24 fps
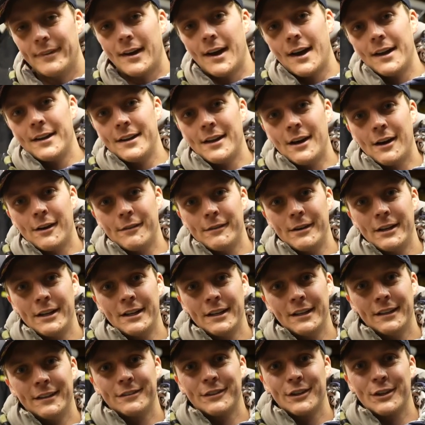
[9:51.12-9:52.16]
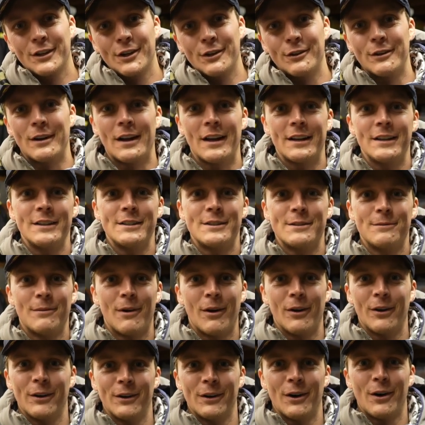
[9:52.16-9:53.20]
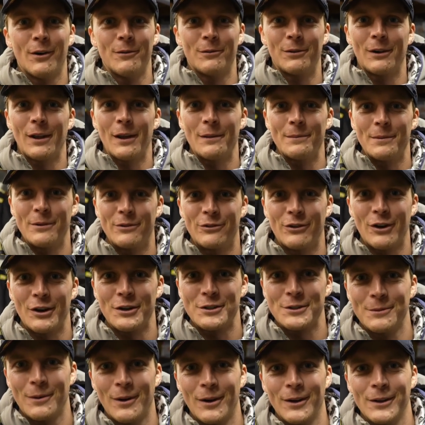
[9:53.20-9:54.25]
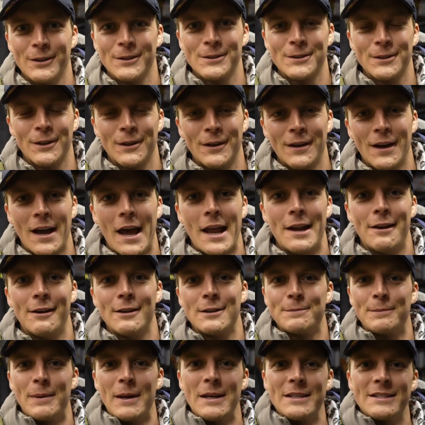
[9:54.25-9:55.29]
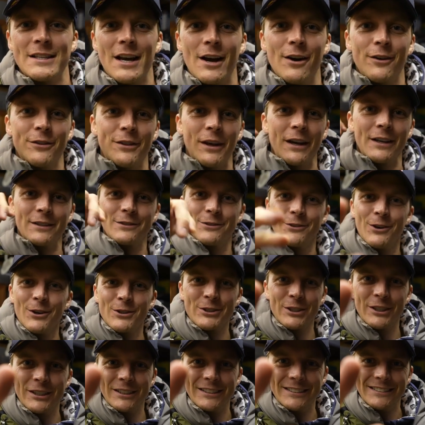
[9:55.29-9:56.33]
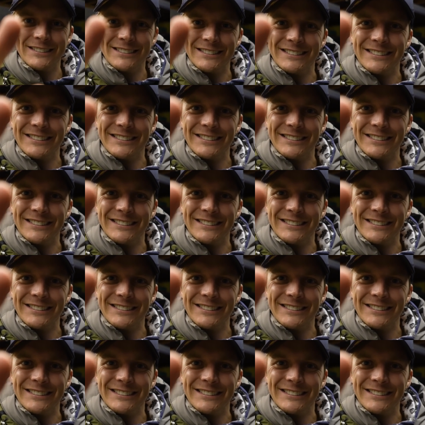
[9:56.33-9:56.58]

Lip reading: and now I'm here. I'm going to go riding tomorrow. Hopefully I'll be fresh tomorrow. So anyways, peace out. Thanks for watching.